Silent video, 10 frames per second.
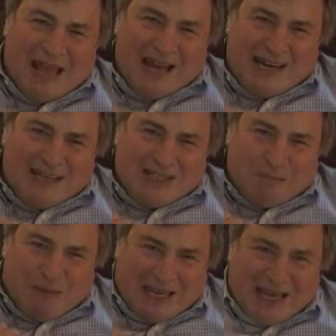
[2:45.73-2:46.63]
That is
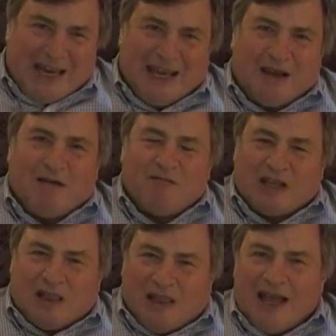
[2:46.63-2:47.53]
the beginning of
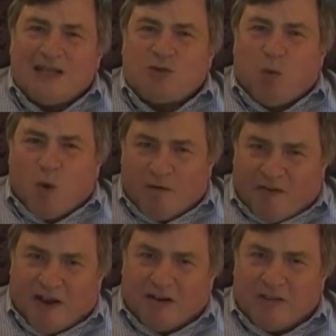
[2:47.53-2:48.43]
the class
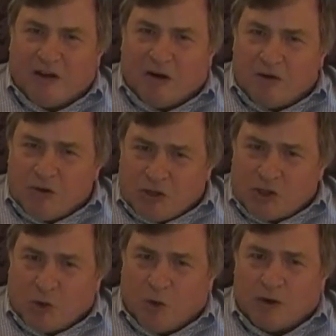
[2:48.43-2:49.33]
warfare that
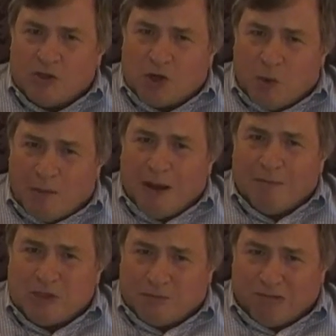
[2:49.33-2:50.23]
underscores
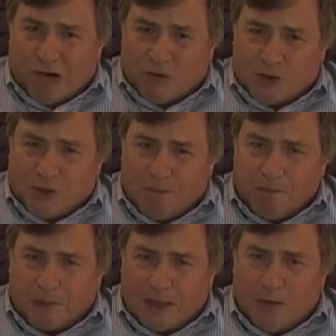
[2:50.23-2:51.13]
Obama's approach.
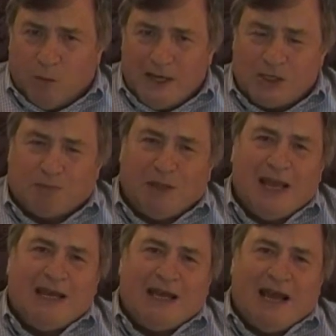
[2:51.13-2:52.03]
And we
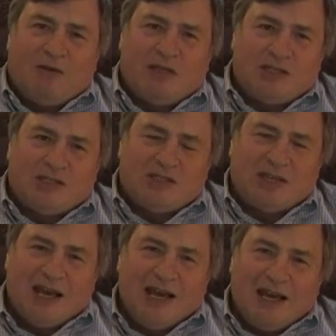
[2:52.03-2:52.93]
explain how this
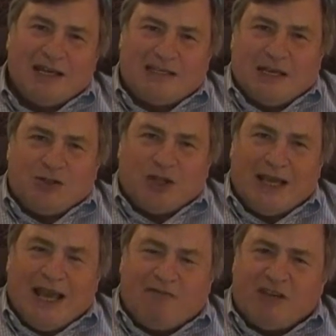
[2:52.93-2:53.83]
is
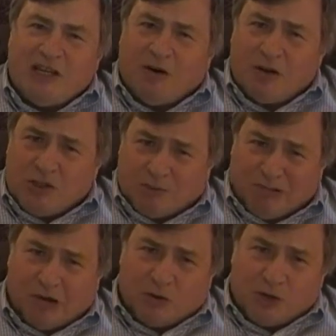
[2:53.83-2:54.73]
essentially FDR's
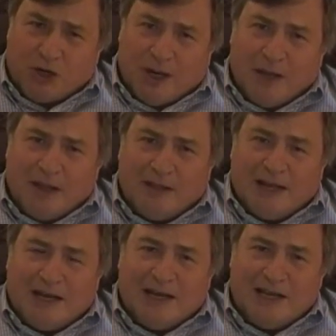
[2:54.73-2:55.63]
approach,
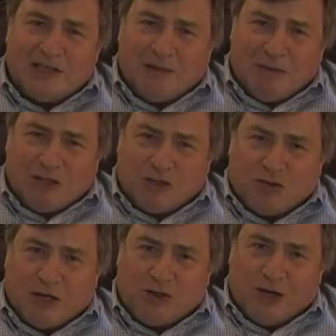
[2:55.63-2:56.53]
that in his
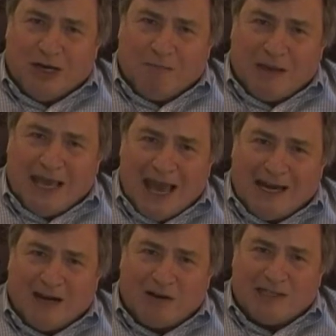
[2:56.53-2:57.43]
administration he
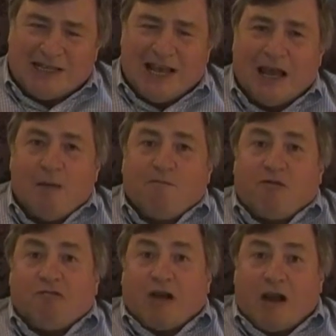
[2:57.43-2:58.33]
began it saying, I'm
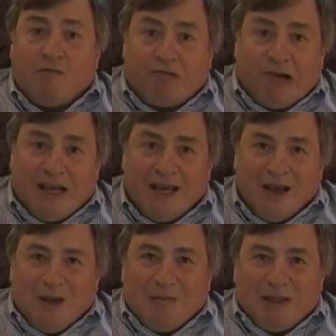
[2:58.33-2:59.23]
for recovery,
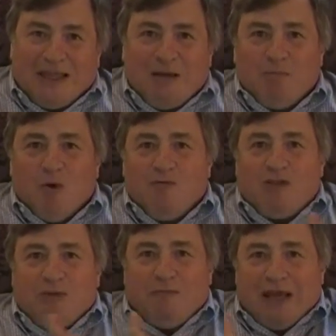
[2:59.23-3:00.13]
but then
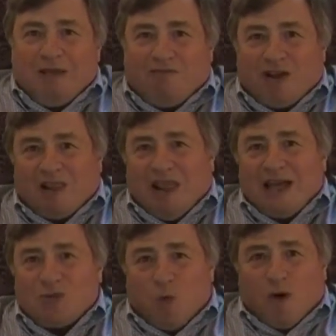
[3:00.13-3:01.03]
moved to being for
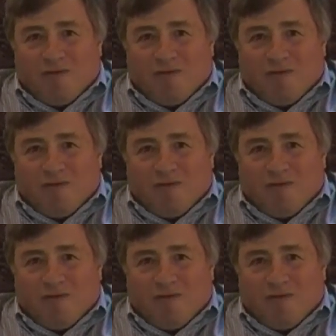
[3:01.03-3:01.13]
class